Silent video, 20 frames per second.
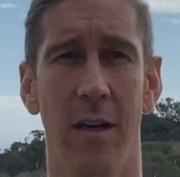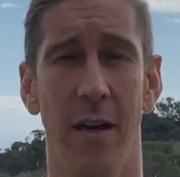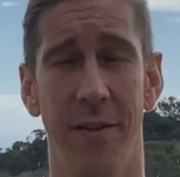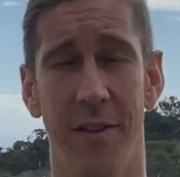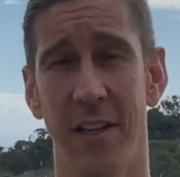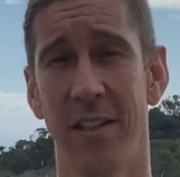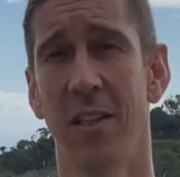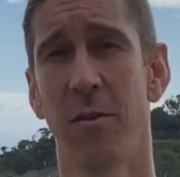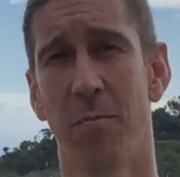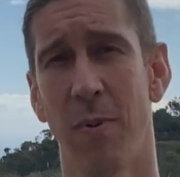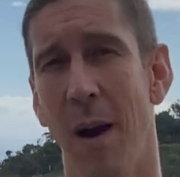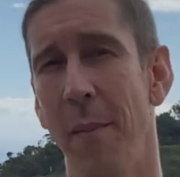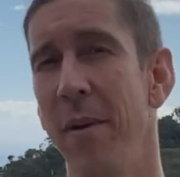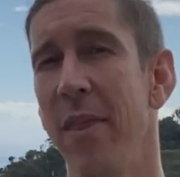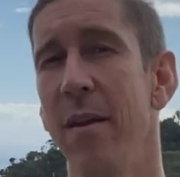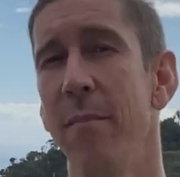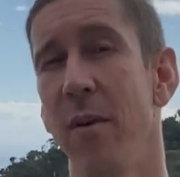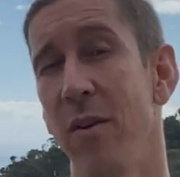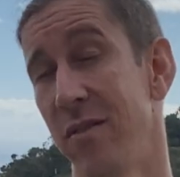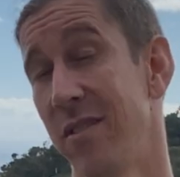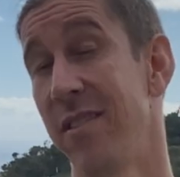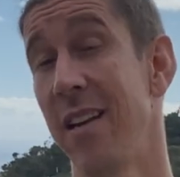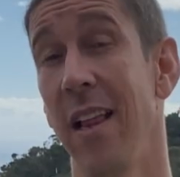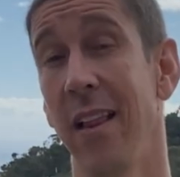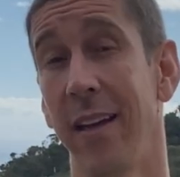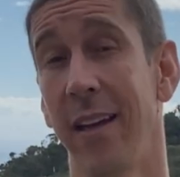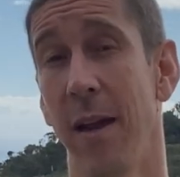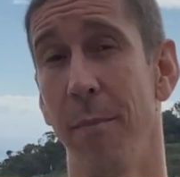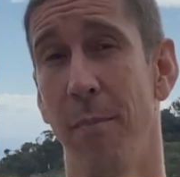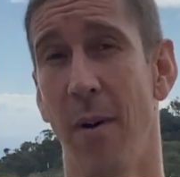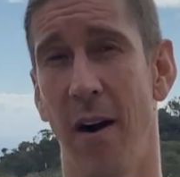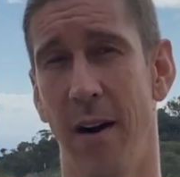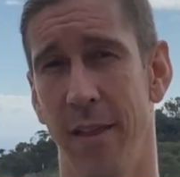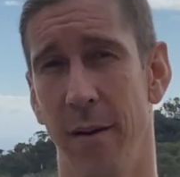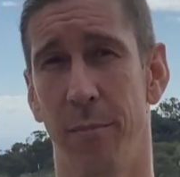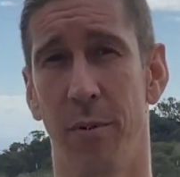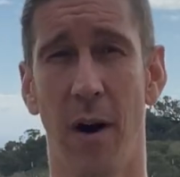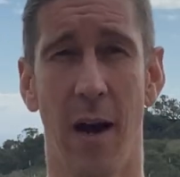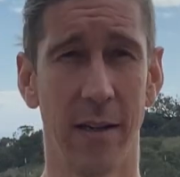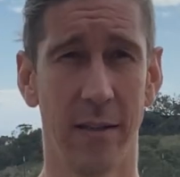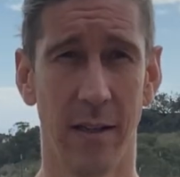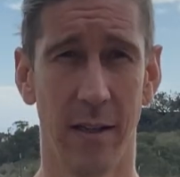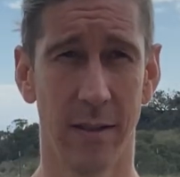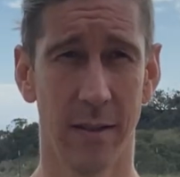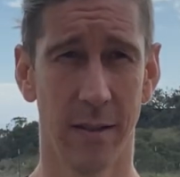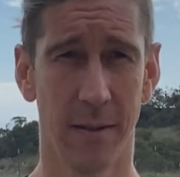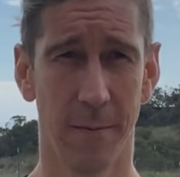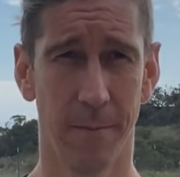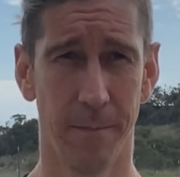This is probably the most delicate part of the process.